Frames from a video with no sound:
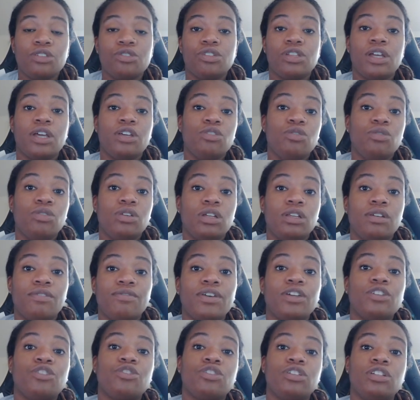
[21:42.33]
so that you can
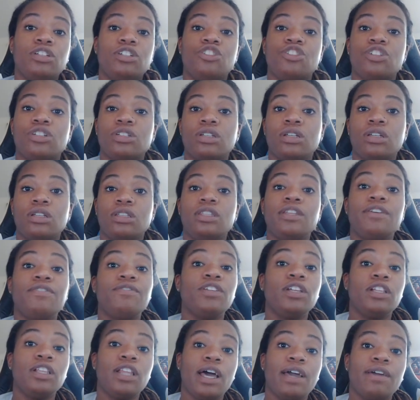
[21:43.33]
eventually just live
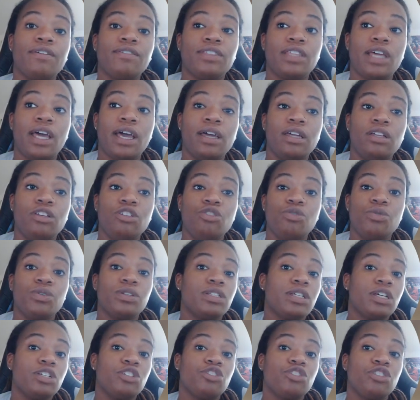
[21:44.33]
the life that you
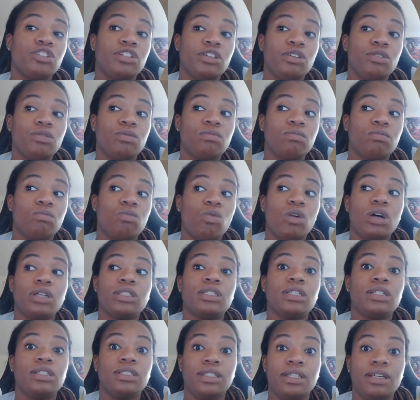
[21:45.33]
essentially want
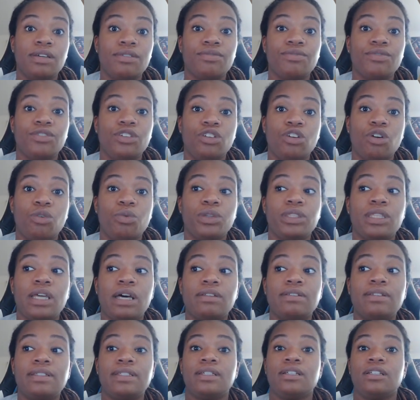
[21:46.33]
to live, you know,
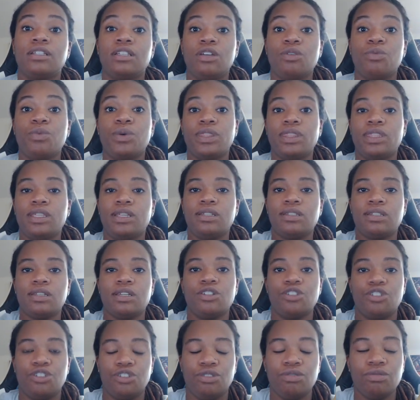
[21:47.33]
without dealing with these
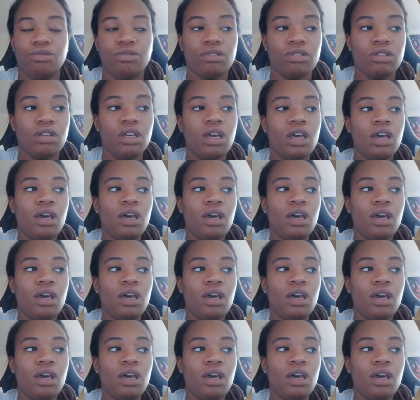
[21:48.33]
issues.